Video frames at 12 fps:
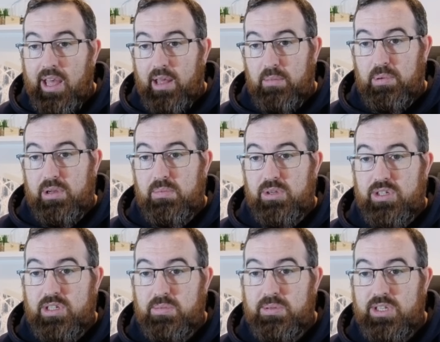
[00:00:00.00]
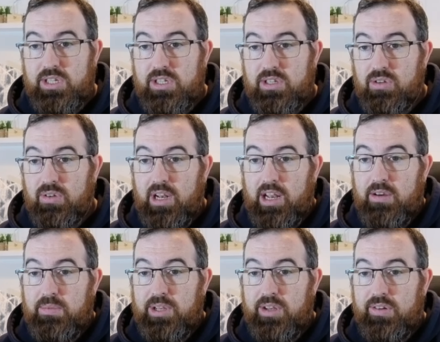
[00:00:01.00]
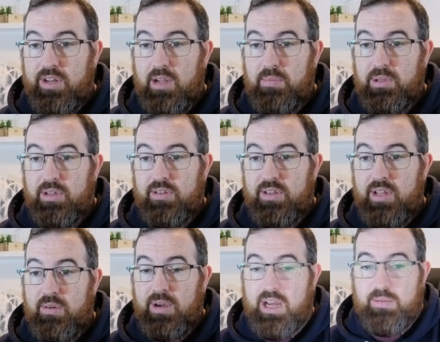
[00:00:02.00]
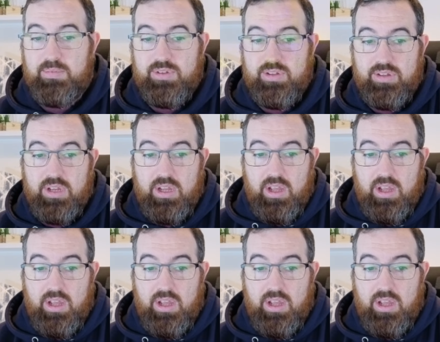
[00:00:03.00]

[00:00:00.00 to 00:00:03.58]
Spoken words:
and pretty much this position is going to allow me to do that, because what happens is